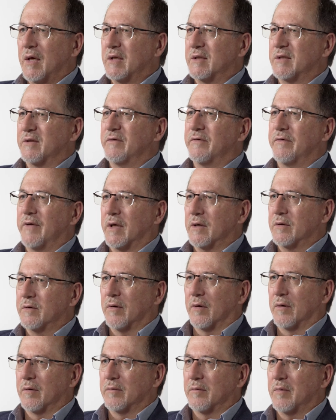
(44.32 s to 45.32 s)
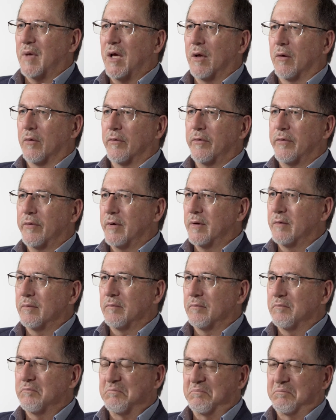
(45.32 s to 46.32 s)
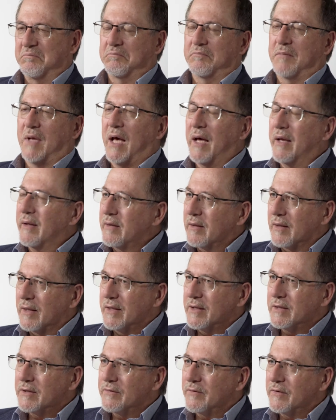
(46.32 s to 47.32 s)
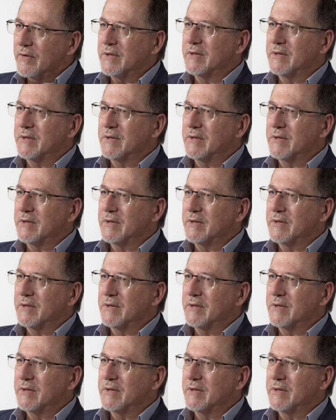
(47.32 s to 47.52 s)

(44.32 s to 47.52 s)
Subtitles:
its effect on health in athletes, for